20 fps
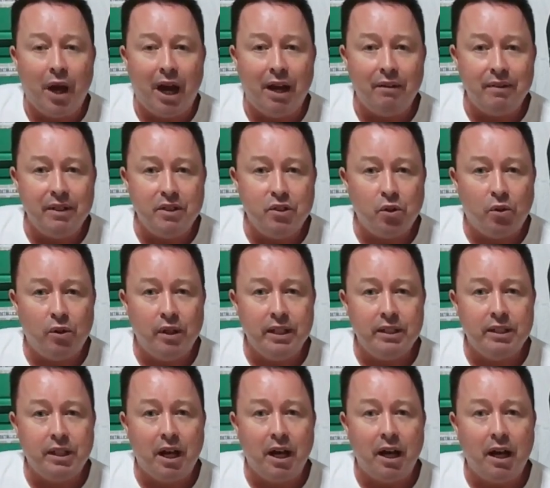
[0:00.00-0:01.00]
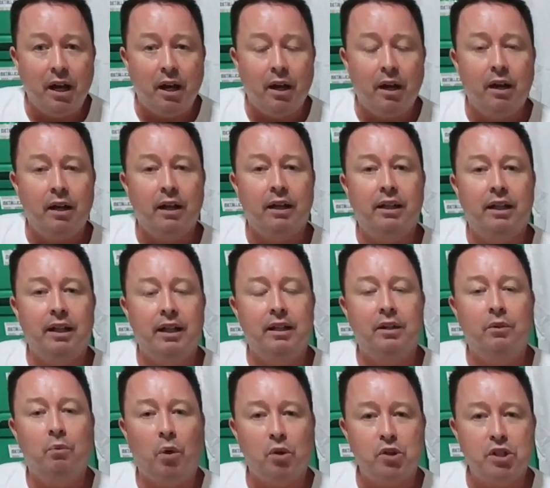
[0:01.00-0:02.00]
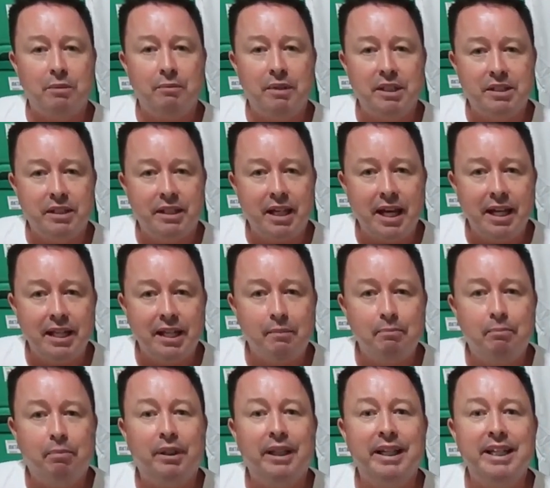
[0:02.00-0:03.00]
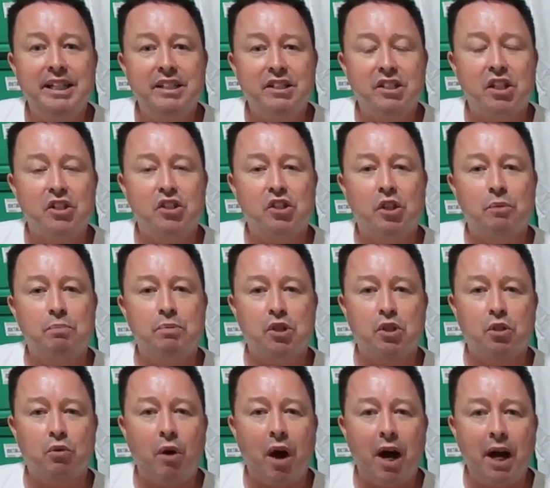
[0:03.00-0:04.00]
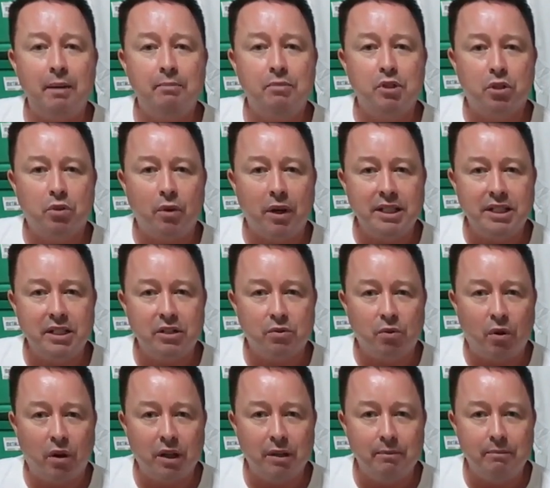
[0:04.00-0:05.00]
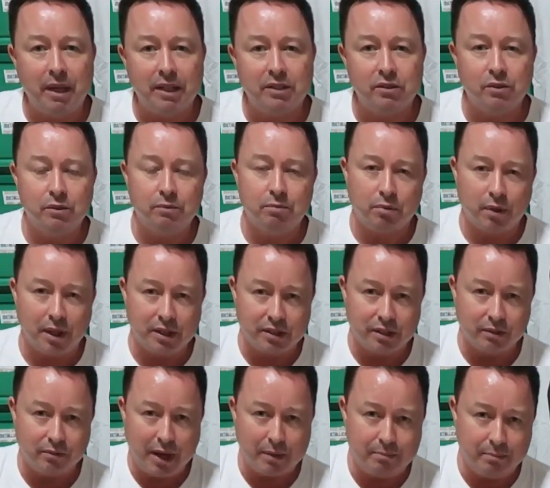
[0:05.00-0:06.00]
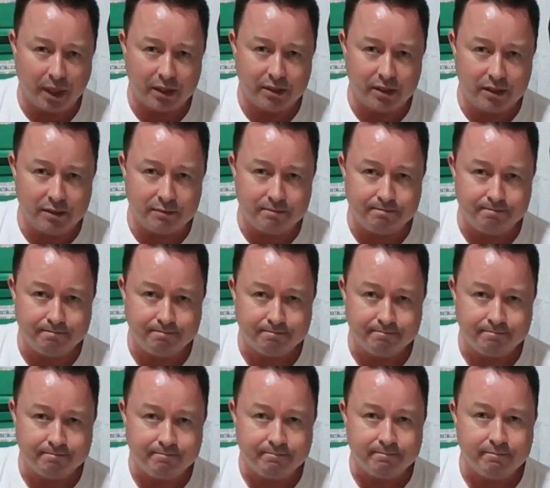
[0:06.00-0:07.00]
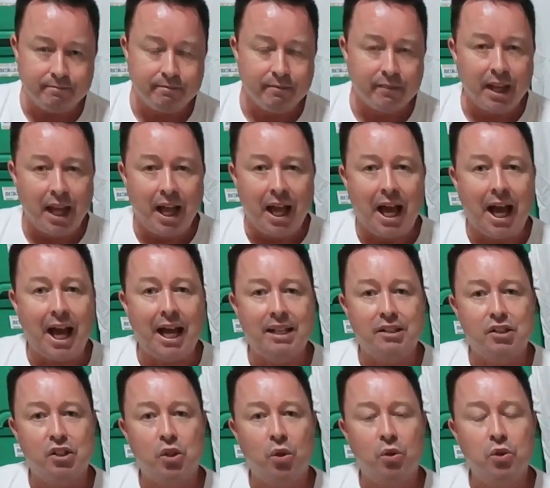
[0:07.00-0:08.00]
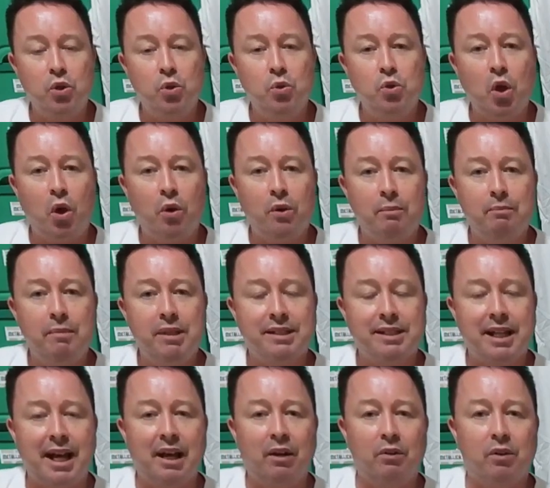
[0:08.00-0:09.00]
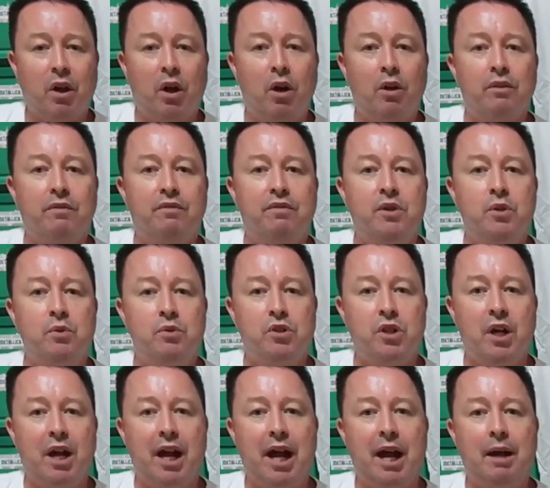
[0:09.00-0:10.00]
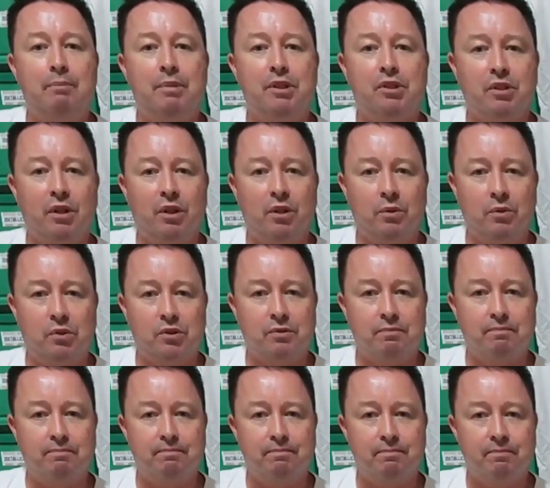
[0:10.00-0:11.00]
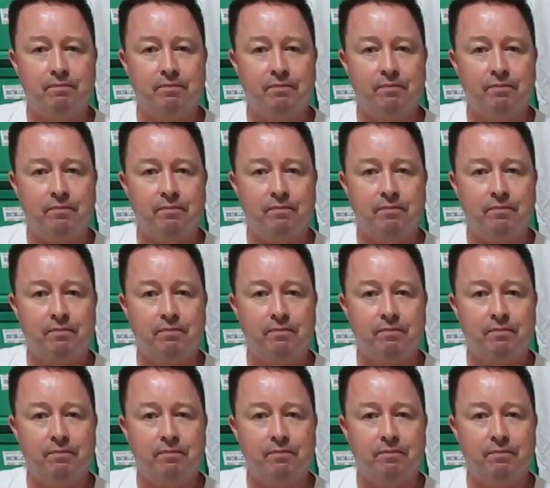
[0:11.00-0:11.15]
If you have enjoyed watching me today, then please subscribe to Greatest Rock and Metal, press the red button, and so you don't miss out on future episodes.